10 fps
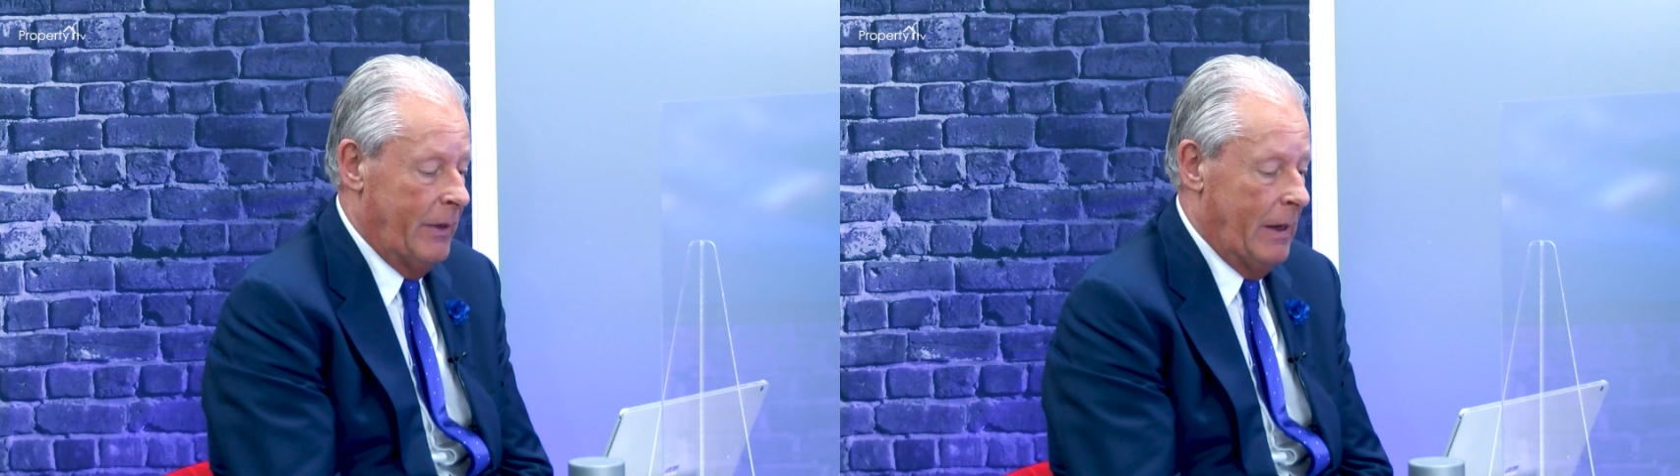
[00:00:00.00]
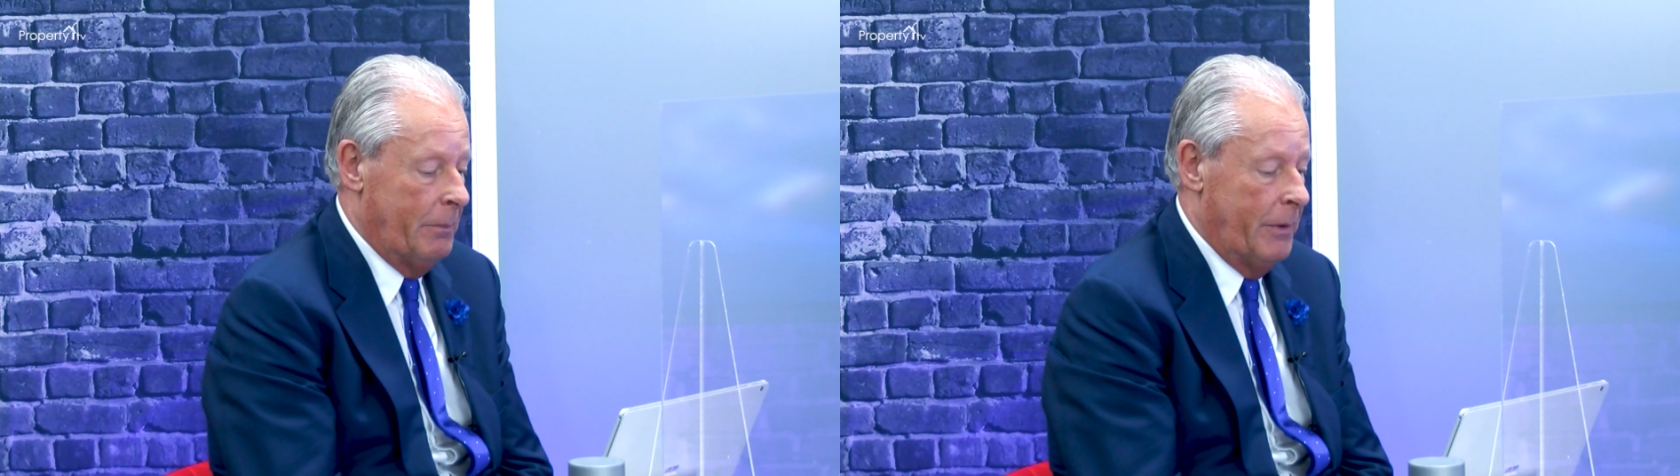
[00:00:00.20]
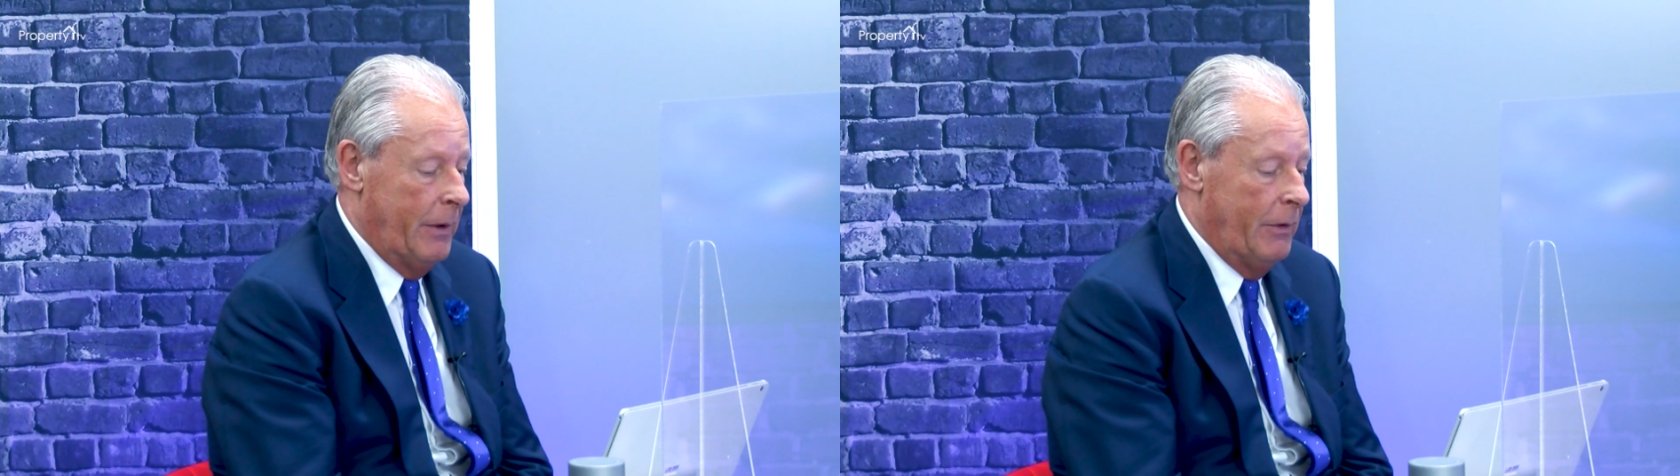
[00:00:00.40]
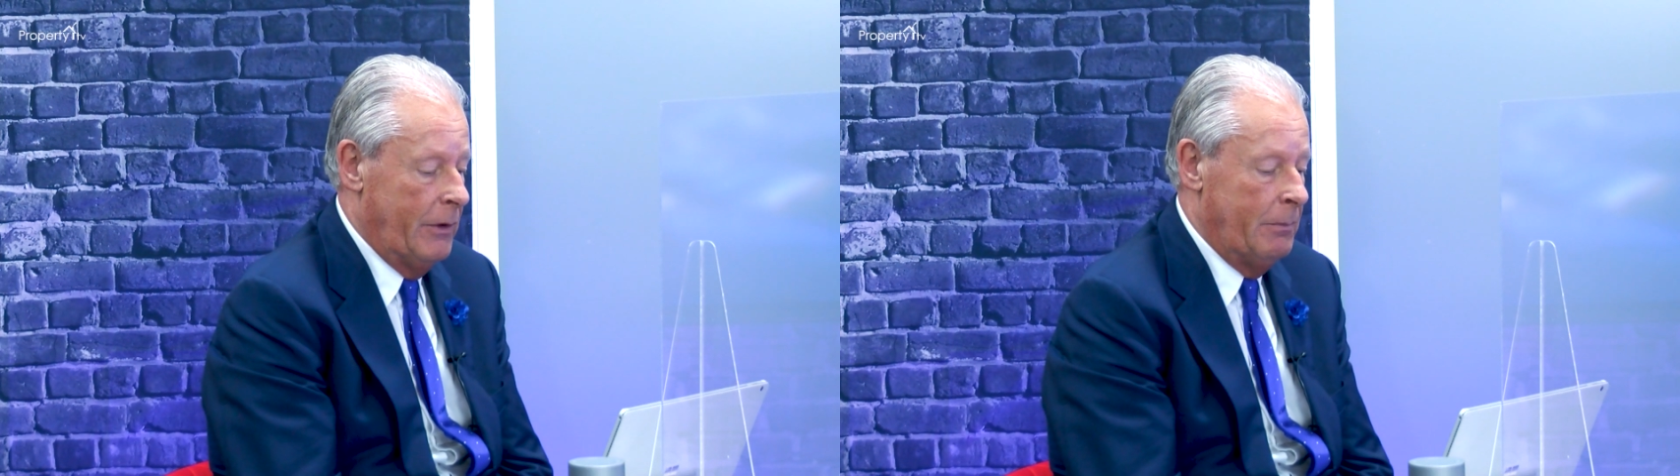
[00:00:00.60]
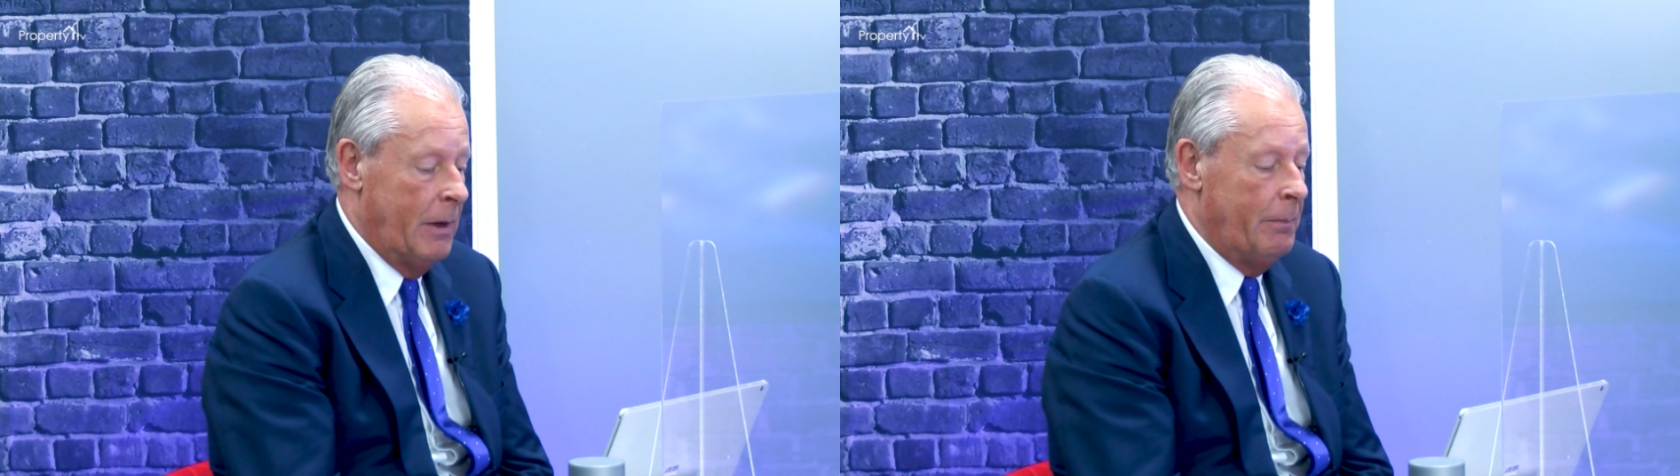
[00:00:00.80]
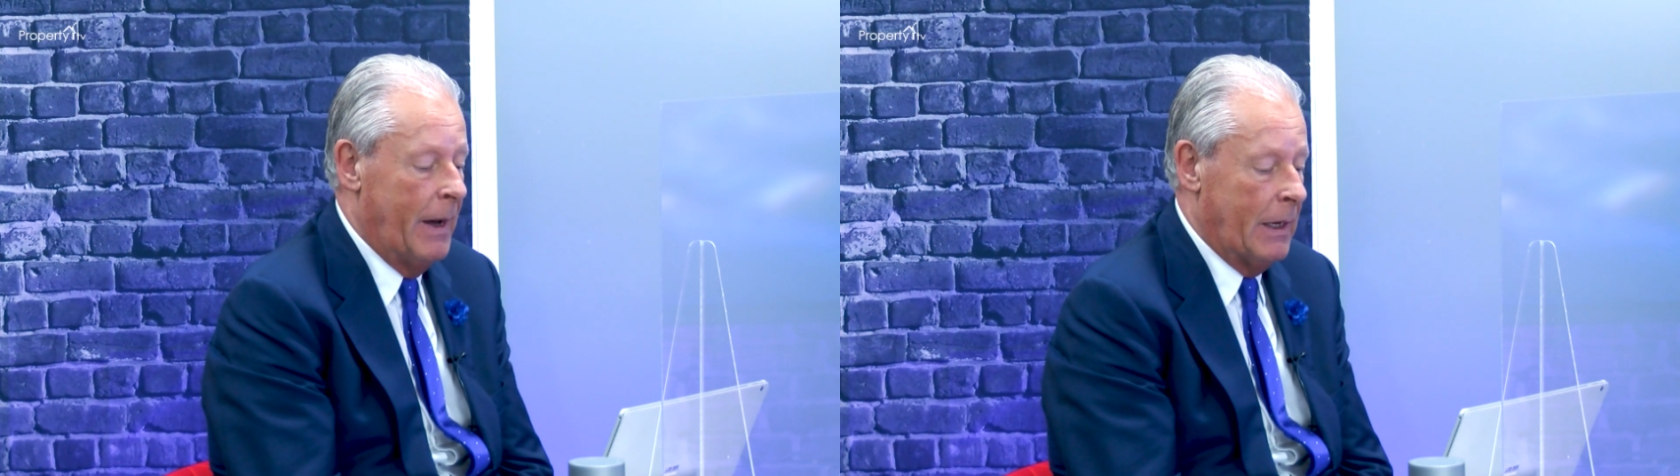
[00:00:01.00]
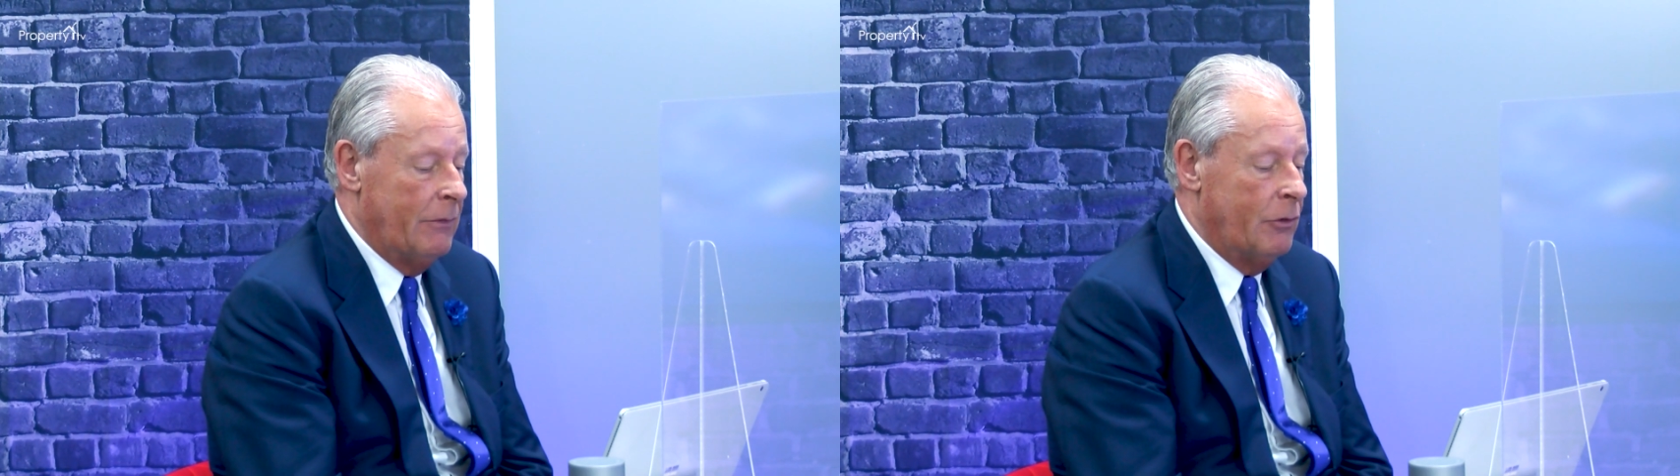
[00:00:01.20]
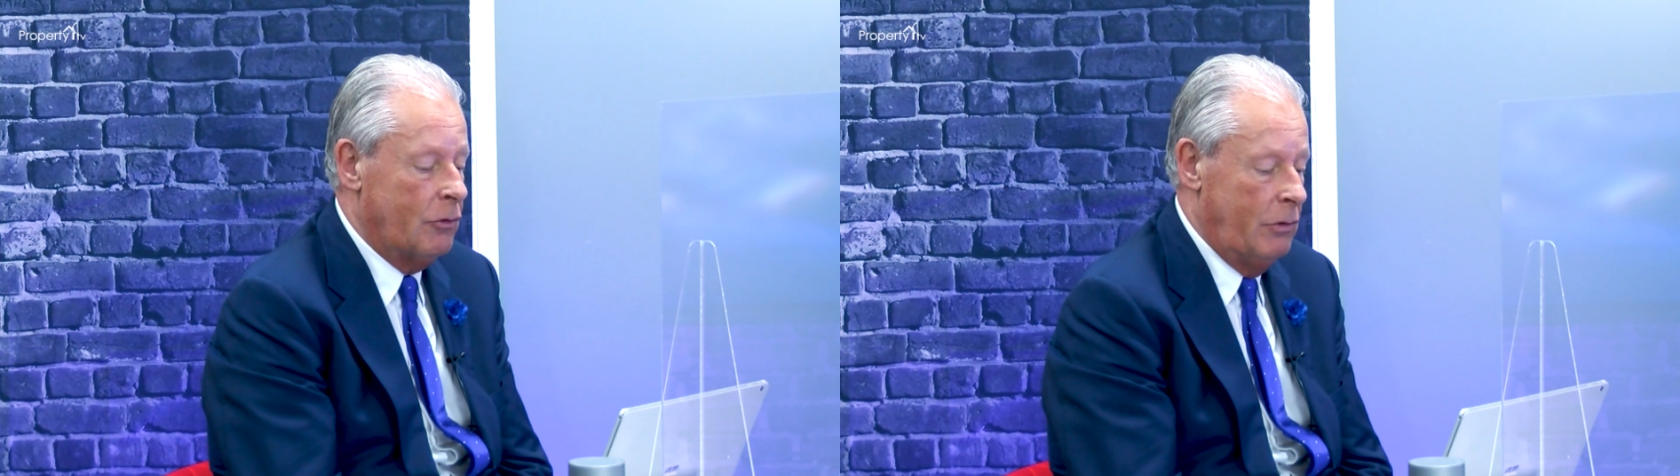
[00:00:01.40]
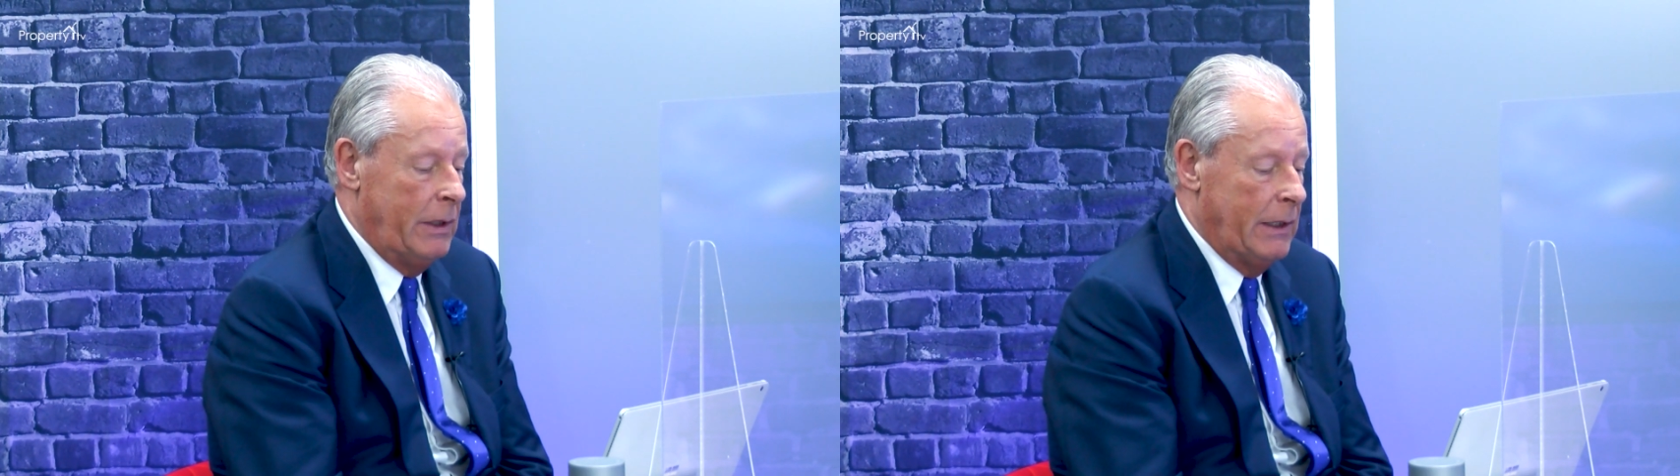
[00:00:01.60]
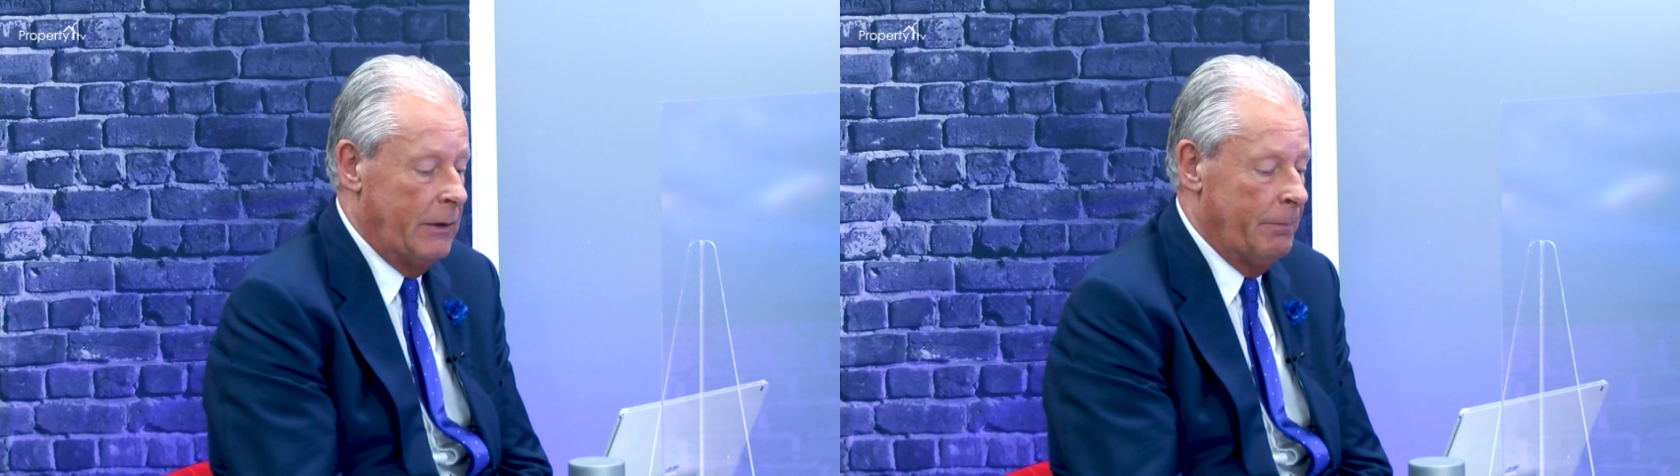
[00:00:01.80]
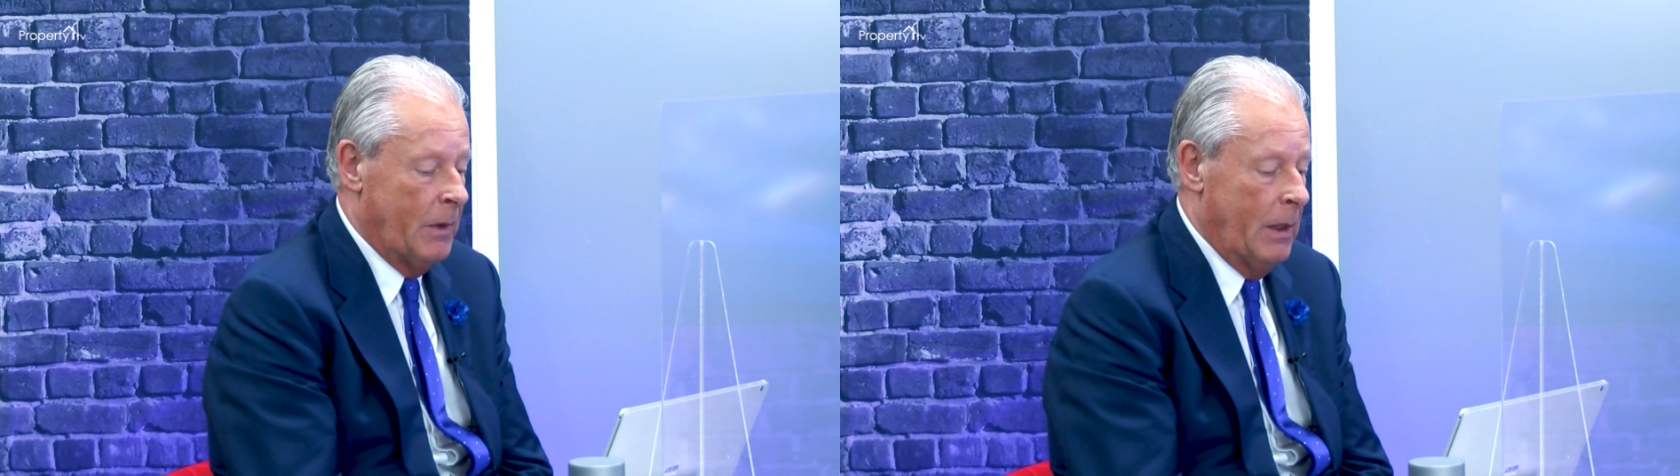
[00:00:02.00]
that period and my bank have agreed.